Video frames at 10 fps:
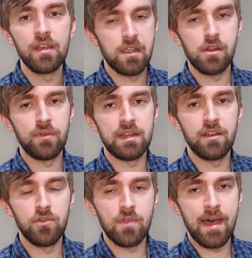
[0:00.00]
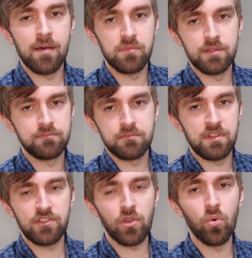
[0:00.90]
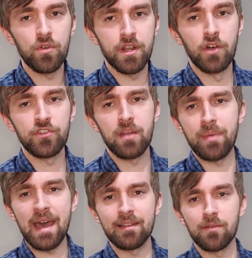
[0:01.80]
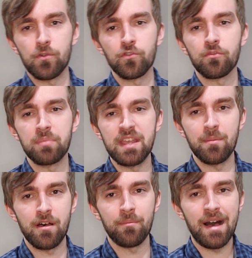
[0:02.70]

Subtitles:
You don't need to do that, but it's cool. You can also get bad levers from PMM.